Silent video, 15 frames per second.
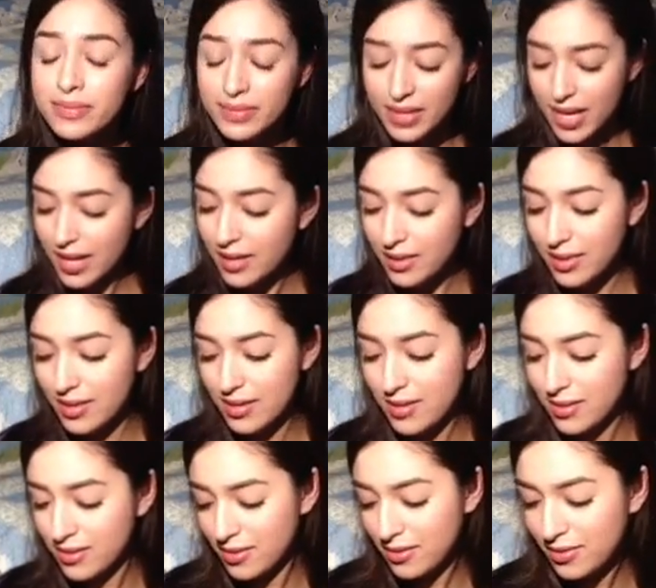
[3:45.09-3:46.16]
Yeah,
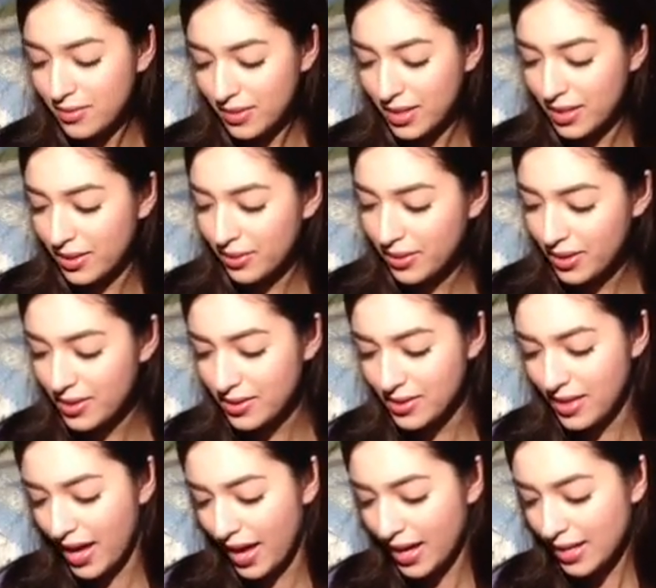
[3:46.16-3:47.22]
there's
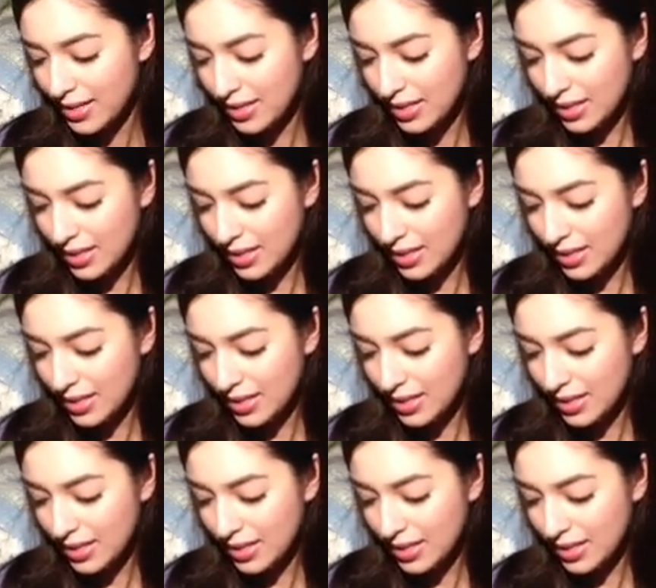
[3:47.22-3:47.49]
that.